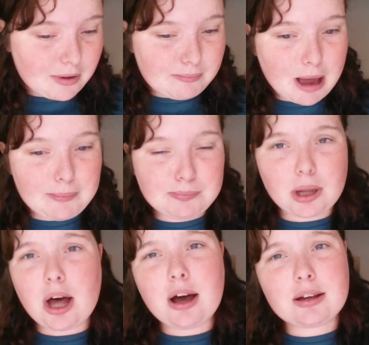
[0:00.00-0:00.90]
My
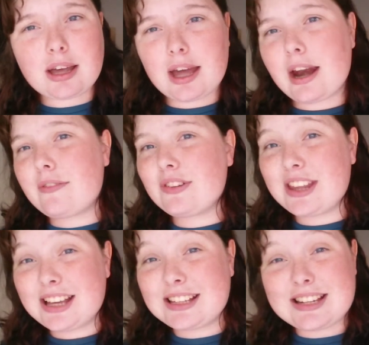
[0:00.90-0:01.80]
blog and
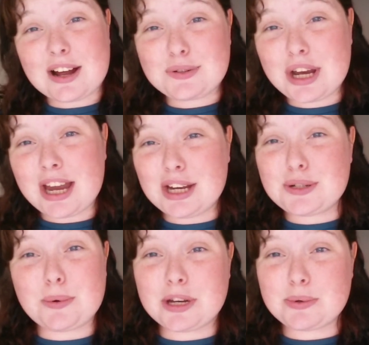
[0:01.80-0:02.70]
everything has now
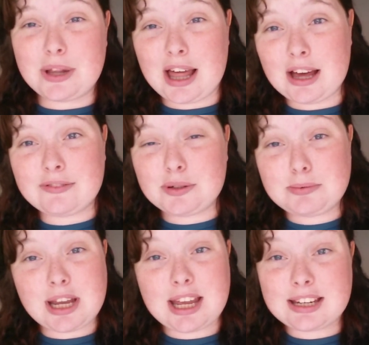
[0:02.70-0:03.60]
changed, which will have
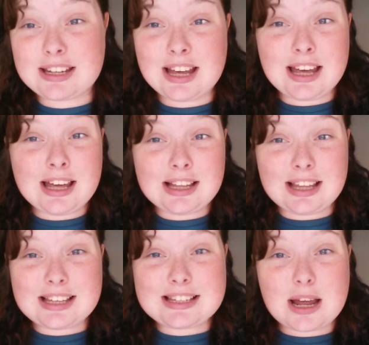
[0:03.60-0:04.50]
updated
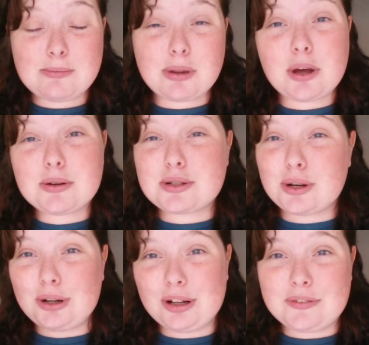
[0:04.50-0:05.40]
links down below to
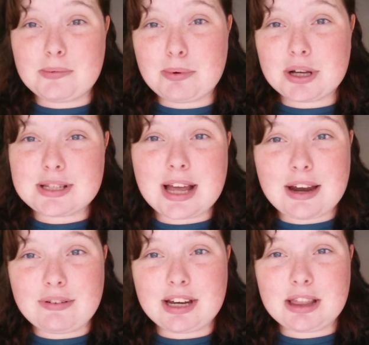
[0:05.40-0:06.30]
all of the books that I
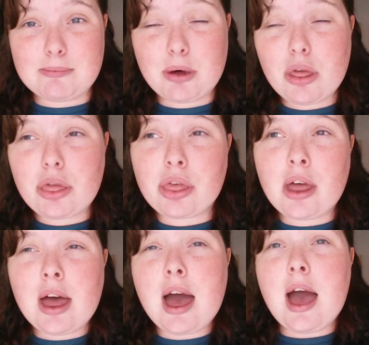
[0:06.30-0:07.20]
read in the month.
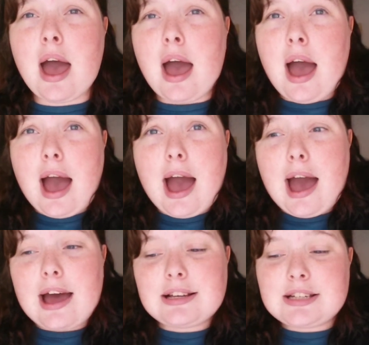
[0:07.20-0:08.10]

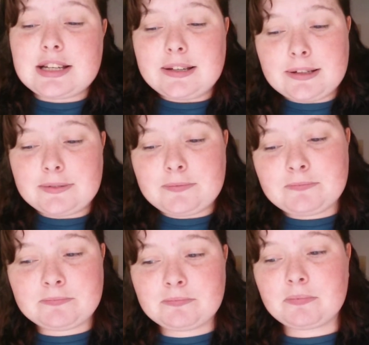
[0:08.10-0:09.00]
And
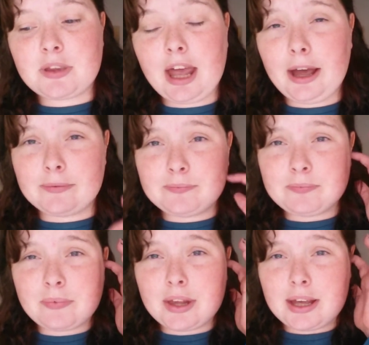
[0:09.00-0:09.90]
yeah,
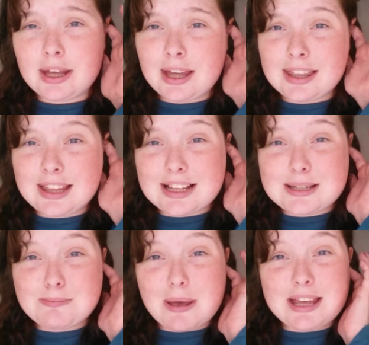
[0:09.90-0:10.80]

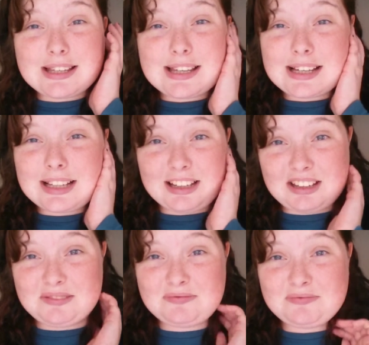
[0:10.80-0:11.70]
that's basically